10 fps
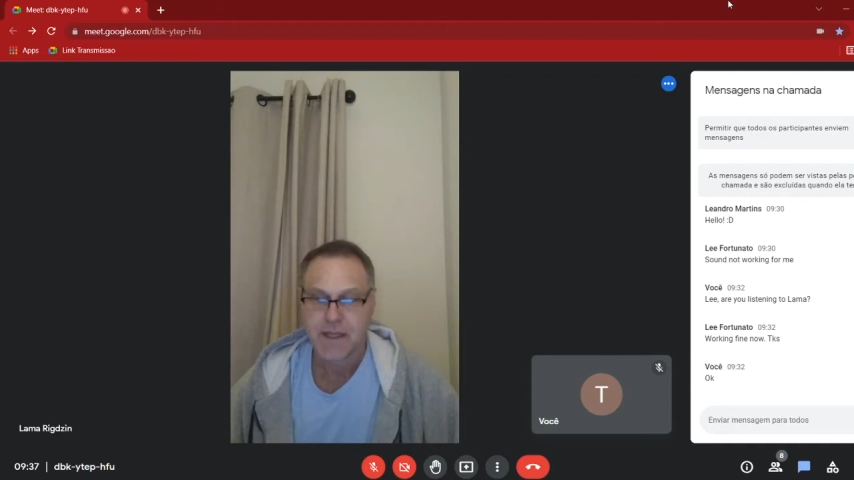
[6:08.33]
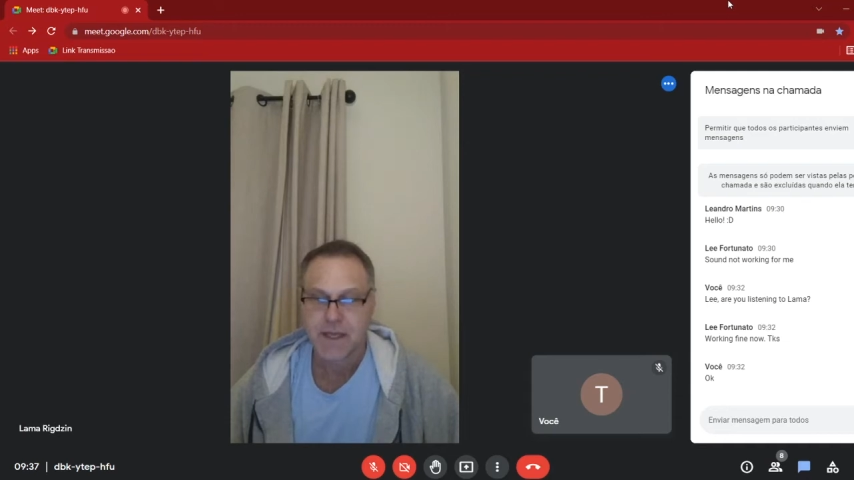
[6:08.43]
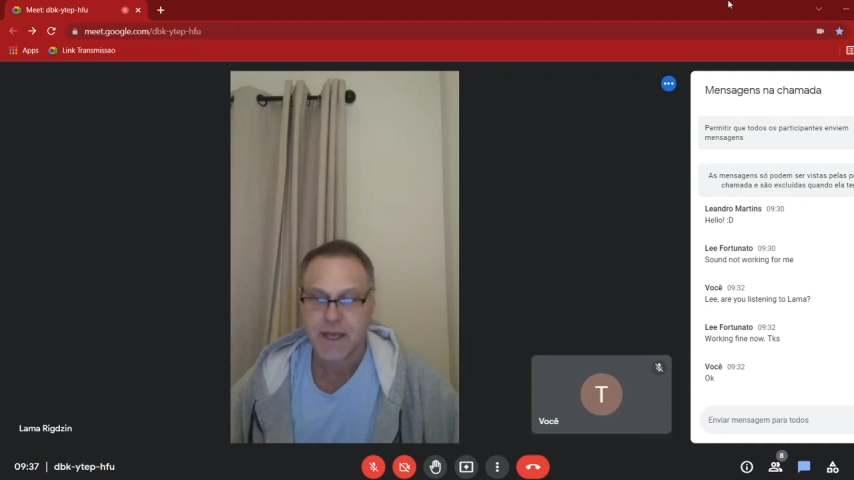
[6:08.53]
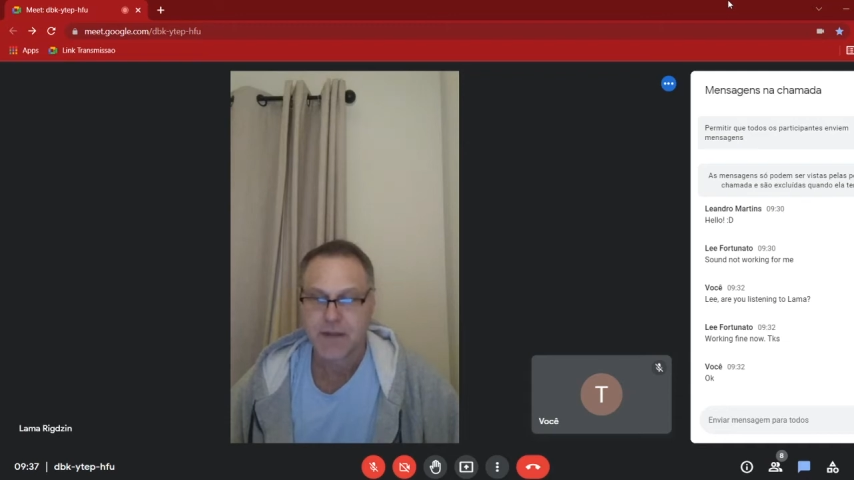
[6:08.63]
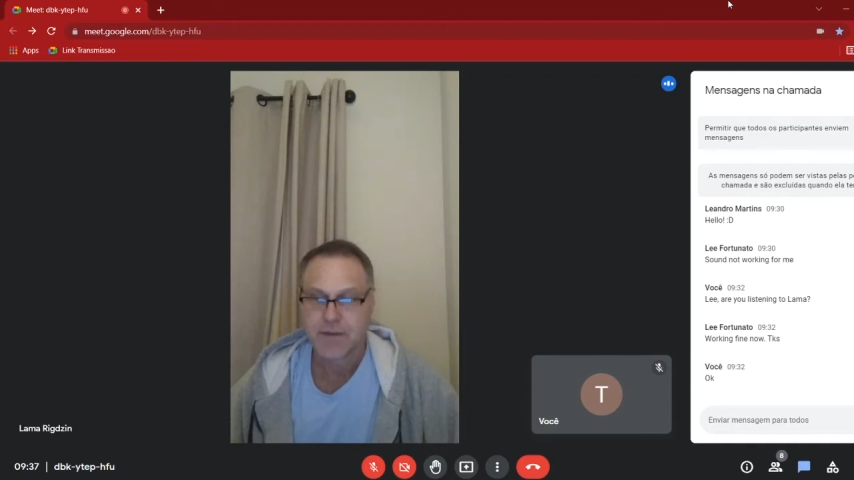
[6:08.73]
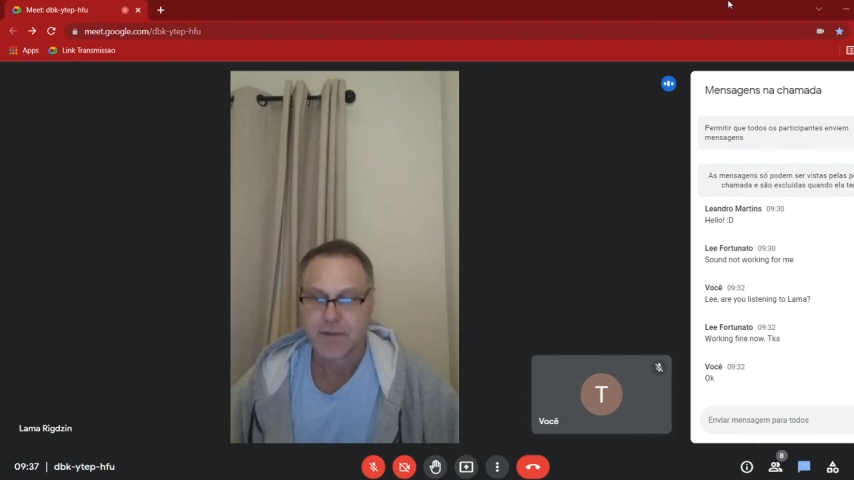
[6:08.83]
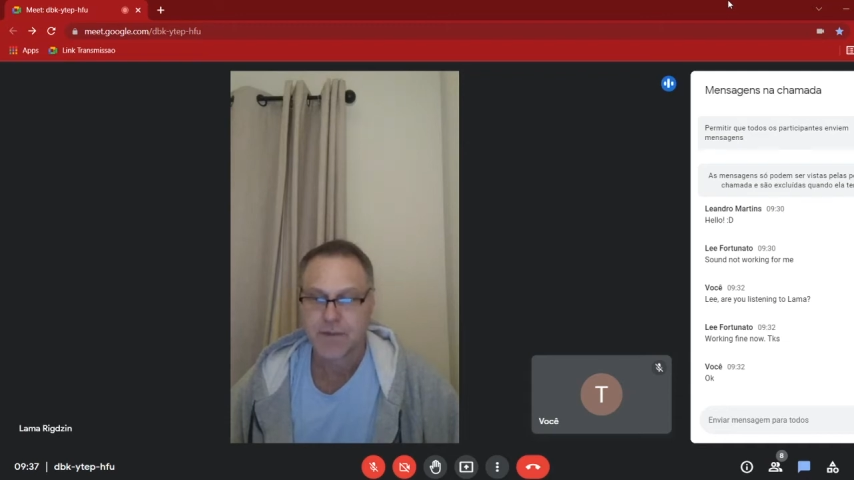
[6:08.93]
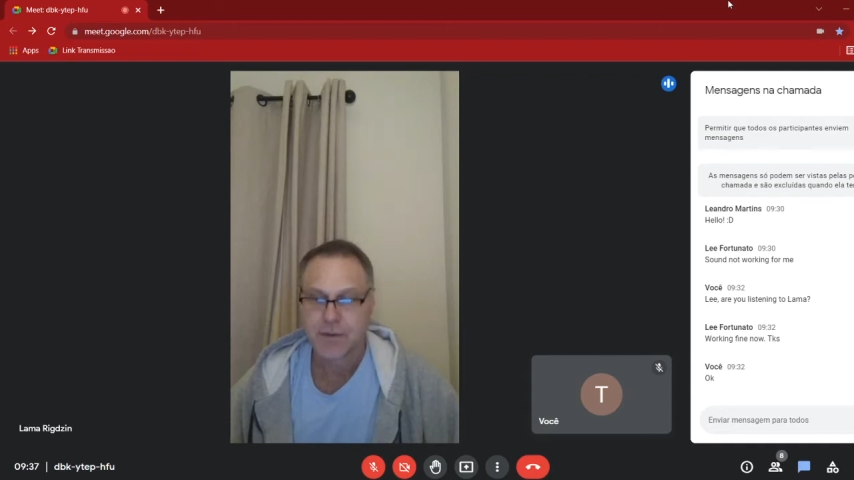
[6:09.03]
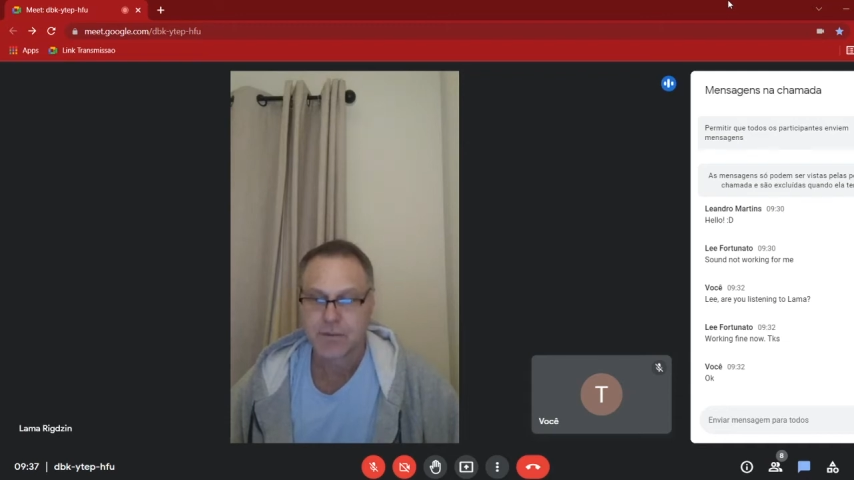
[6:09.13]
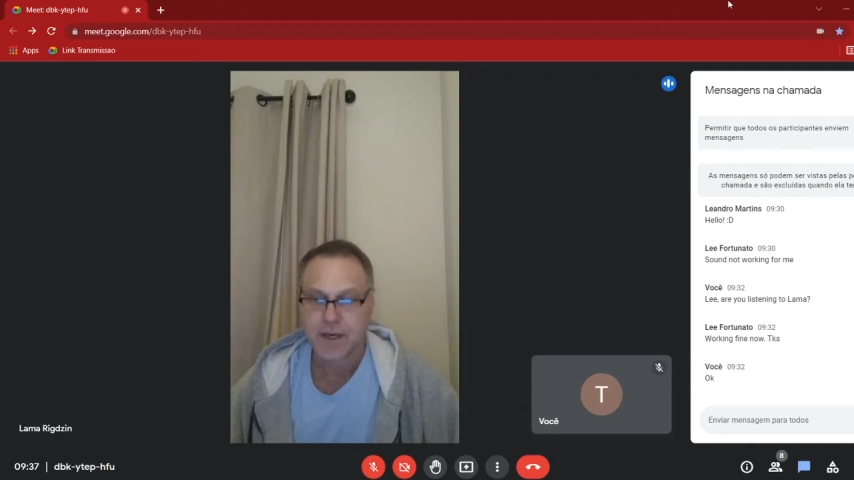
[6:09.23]
And the
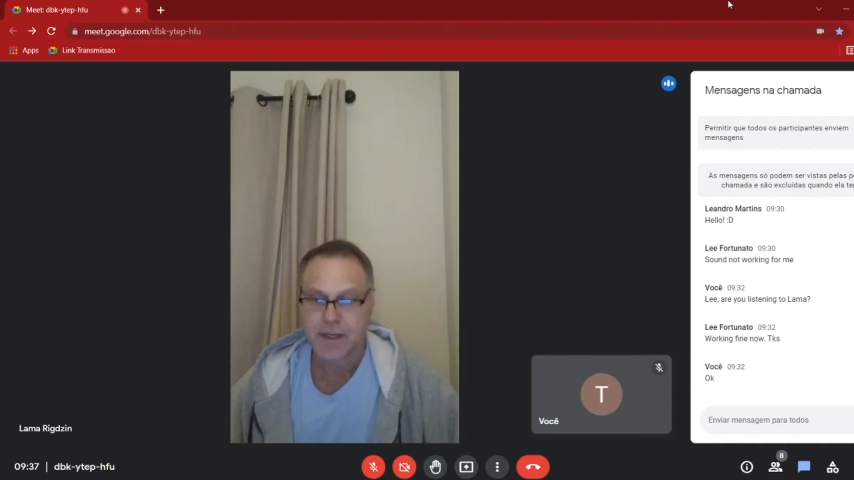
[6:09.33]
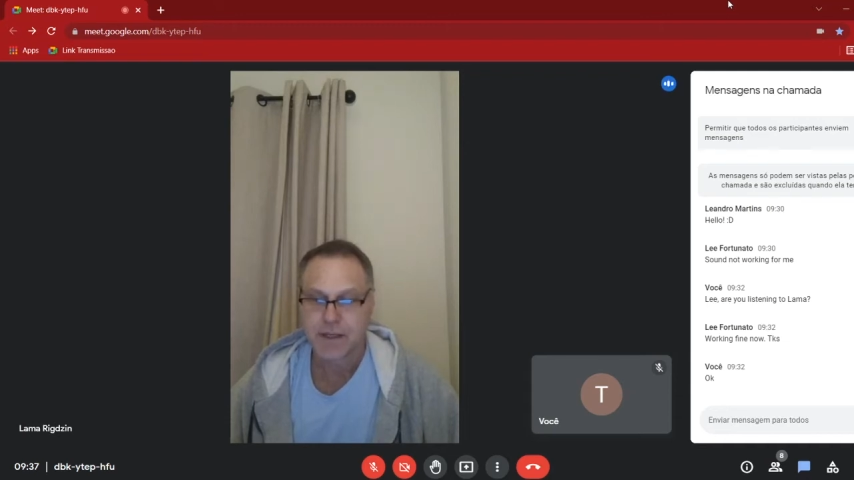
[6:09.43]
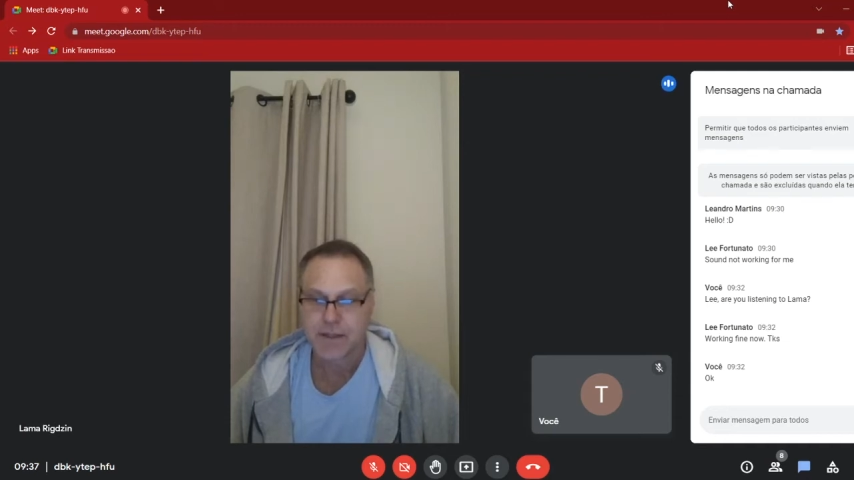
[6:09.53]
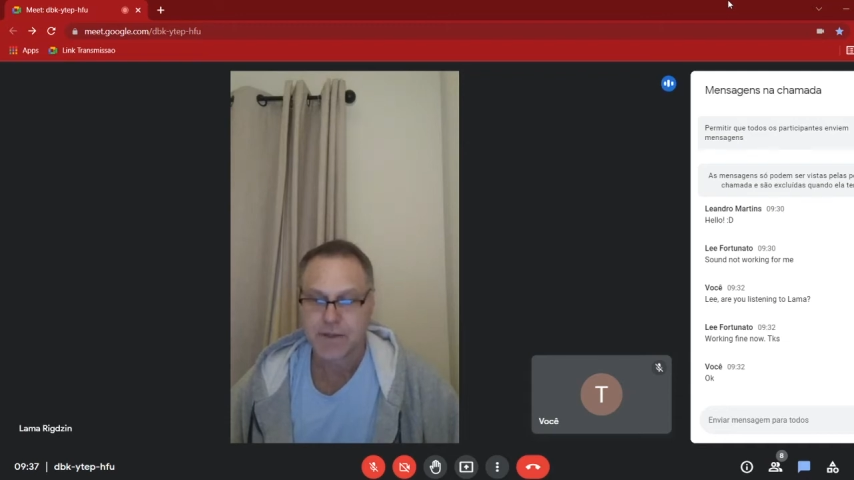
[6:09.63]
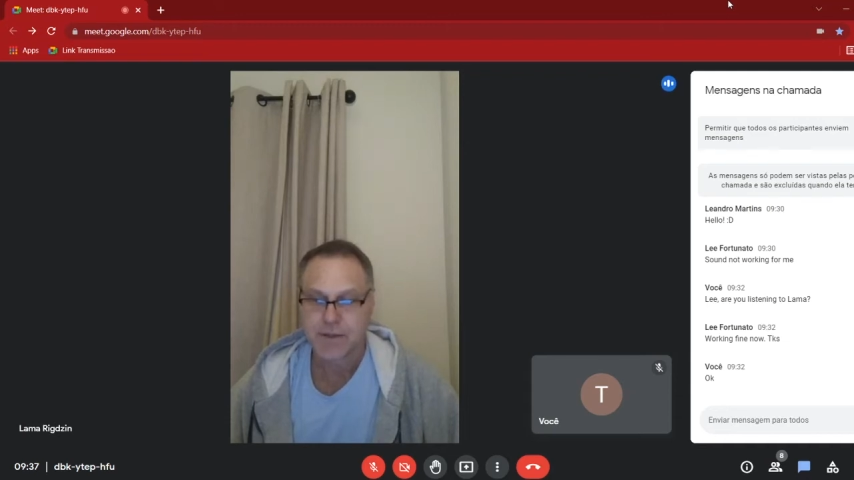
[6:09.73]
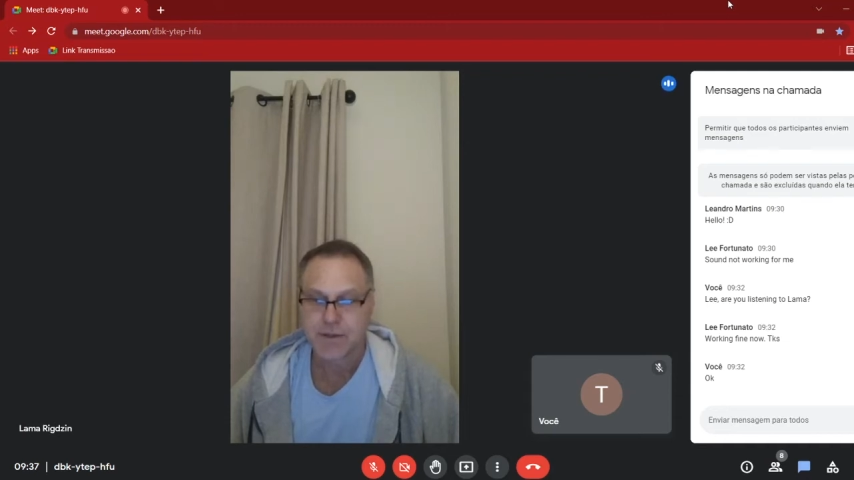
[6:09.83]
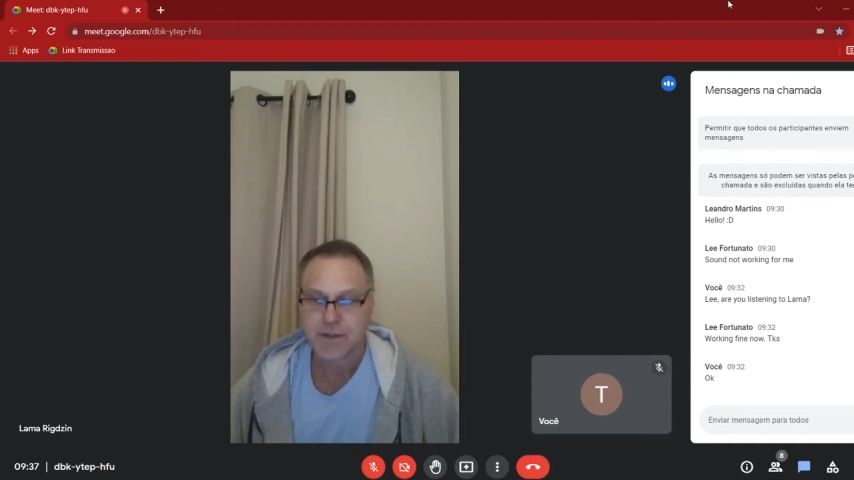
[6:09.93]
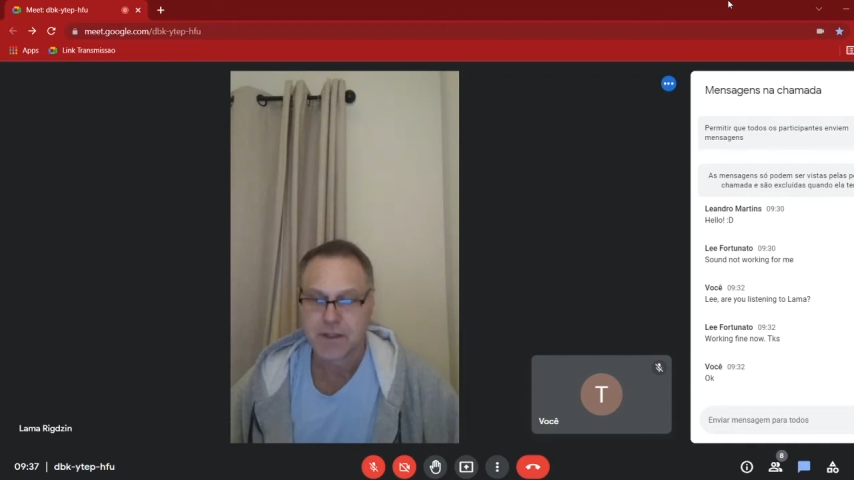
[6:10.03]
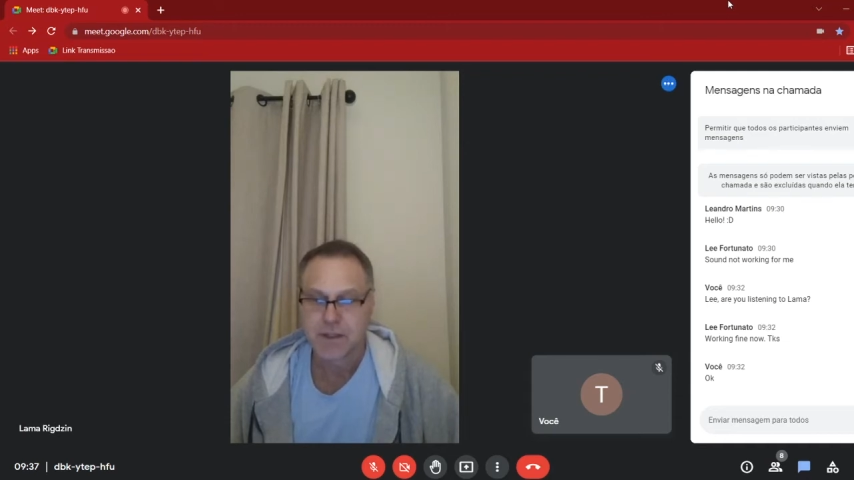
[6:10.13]
third recognition